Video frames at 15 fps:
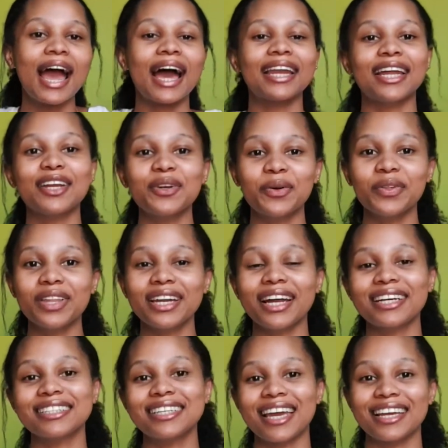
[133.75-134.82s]
And I know that
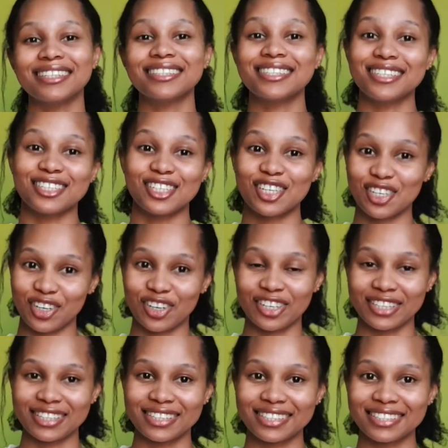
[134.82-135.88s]
I changed the
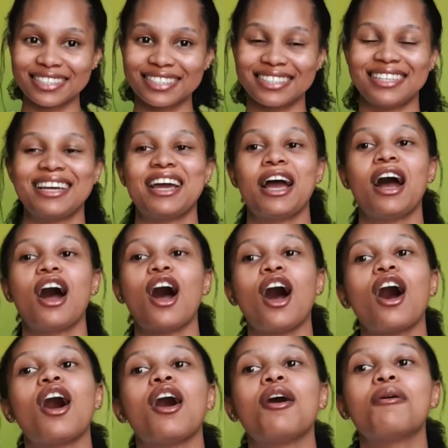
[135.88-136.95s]
shirt,
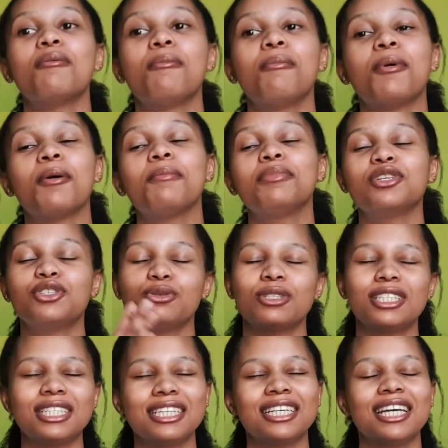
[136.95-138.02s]
but you
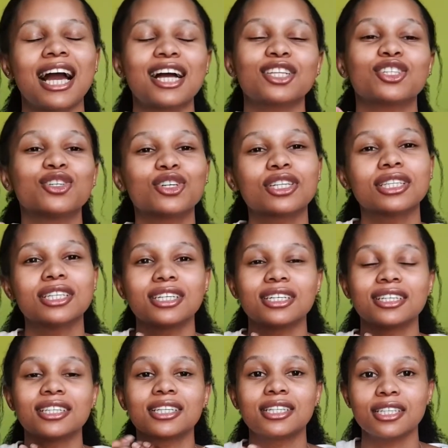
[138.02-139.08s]
see, I took
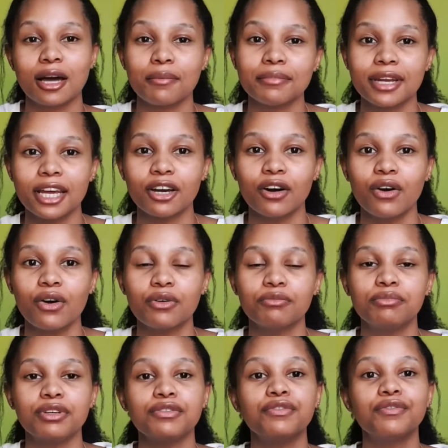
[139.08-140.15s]
the thumbnail
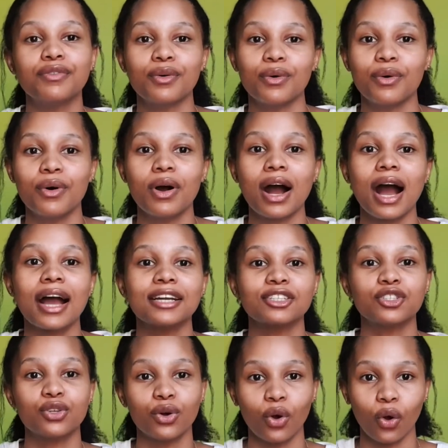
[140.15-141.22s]
before I
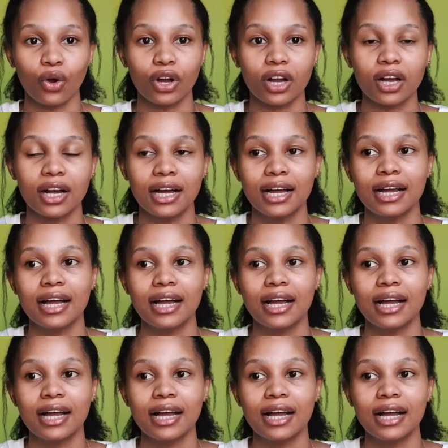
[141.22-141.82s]
took